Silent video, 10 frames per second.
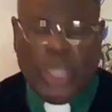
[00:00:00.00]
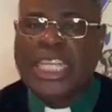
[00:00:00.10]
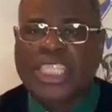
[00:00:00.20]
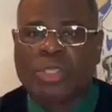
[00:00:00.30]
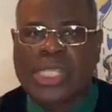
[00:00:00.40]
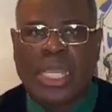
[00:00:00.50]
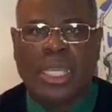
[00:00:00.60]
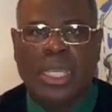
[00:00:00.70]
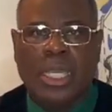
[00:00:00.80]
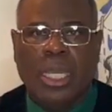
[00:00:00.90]
What did you
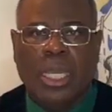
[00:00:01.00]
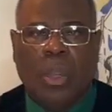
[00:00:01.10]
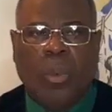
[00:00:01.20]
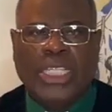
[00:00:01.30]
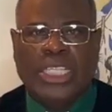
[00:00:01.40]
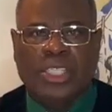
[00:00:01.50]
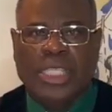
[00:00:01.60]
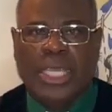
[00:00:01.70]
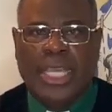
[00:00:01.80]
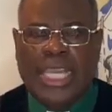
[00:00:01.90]
see? What did you
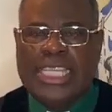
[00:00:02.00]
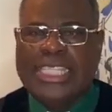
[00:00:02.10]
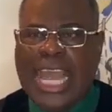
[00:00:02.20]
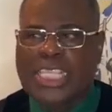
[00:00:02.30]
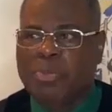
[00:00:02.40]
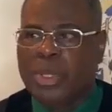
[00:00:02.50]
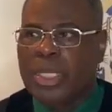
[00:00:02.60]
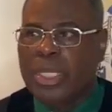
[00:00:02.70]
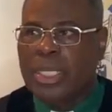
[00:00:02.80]
see? He's desperate.